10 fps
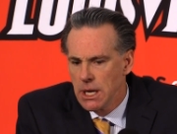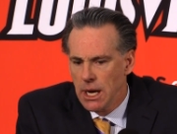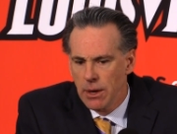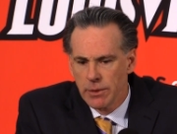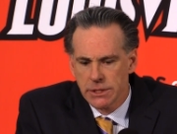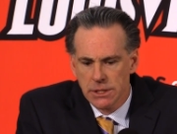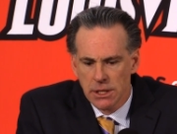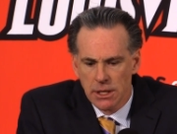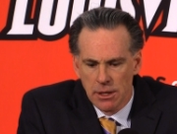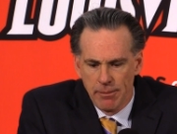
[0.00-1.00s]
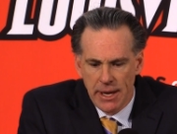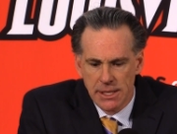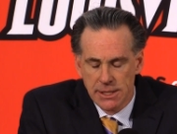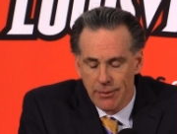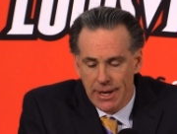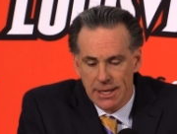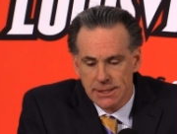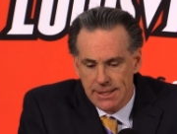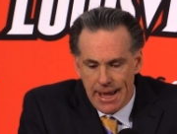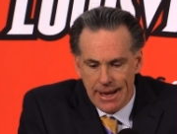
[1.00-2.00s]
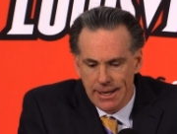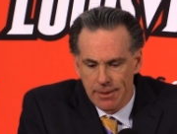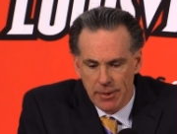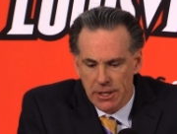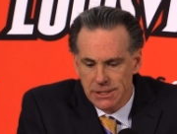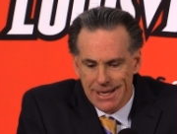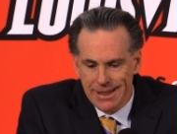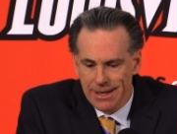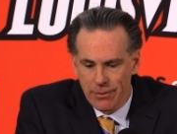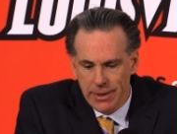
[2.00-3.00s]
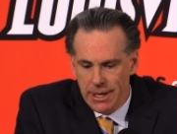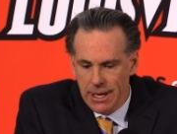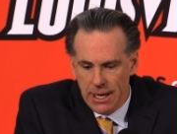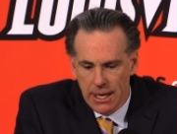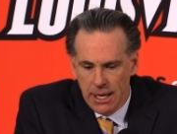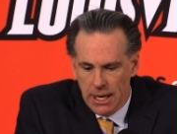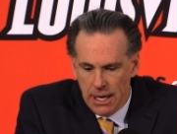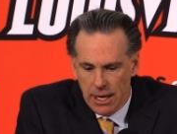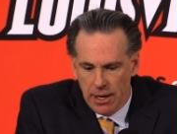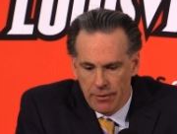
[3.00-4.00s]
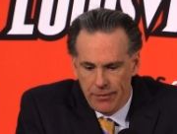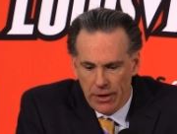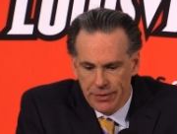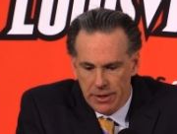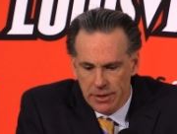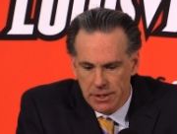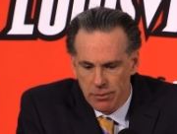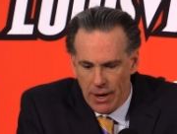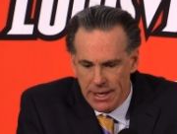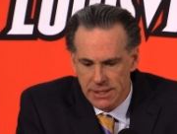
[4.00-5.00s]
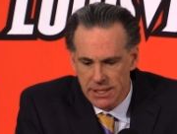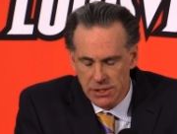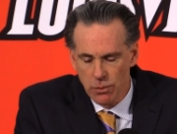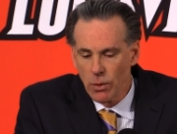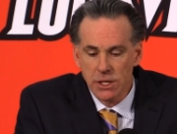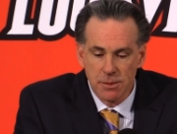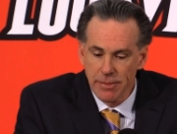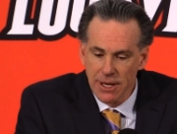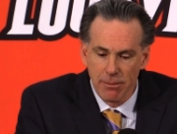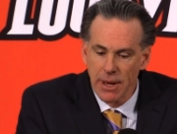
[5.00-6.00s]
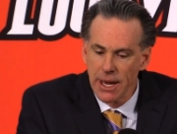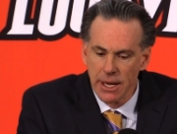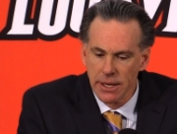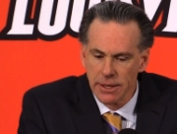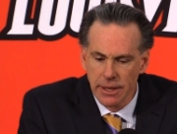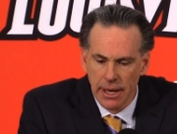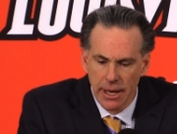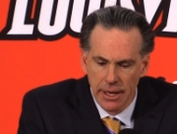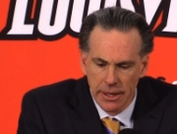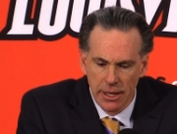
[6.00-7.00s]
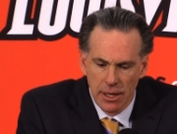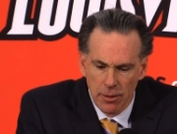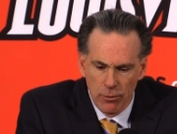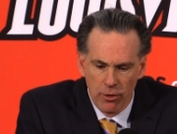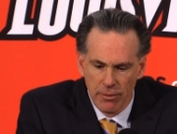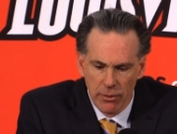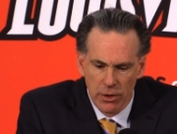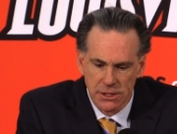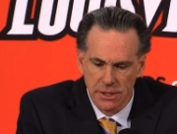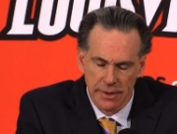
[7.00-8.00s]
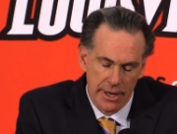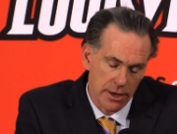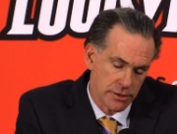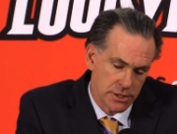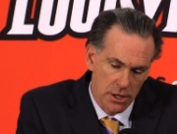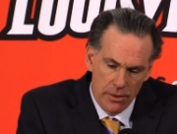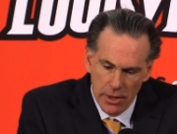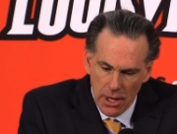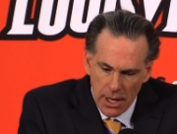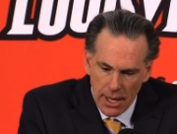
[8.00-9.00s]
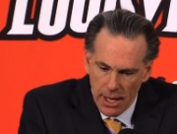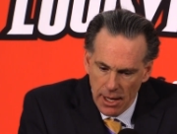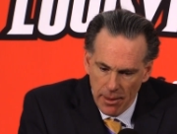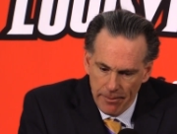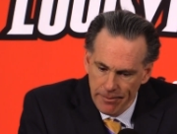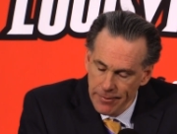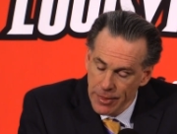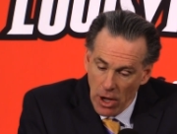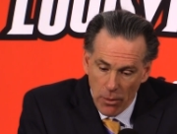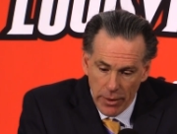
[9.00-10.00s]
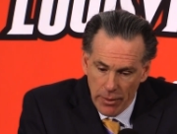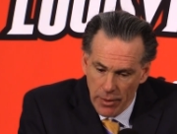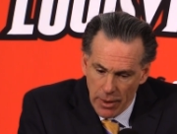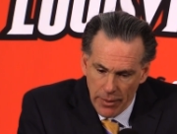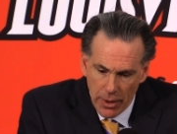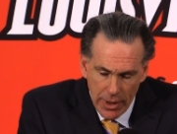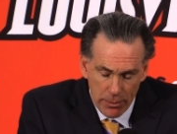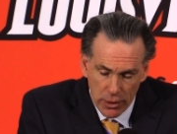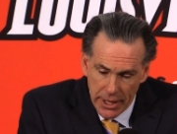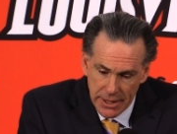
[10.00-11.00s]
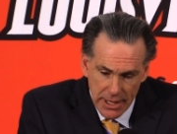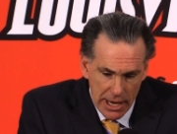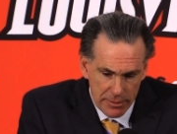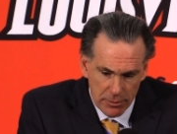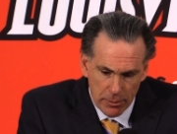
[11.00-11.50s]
I was uh, amazed. Then we got stagnant because I think we uh, uh felt that the right decision wasn't being made and and uh, the movement wasn't there. So um, thought we were, you know, we had plenty of time to